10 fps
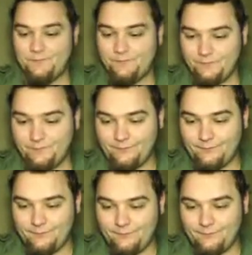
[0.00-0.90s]
I'm
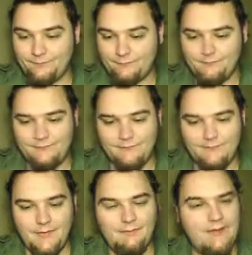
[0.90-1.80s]

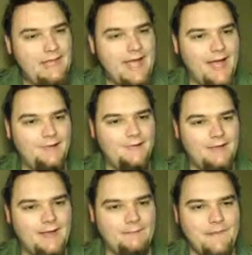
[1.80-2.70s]
like, well, yeah,
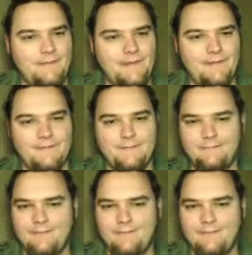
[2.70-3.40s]
that makes sense.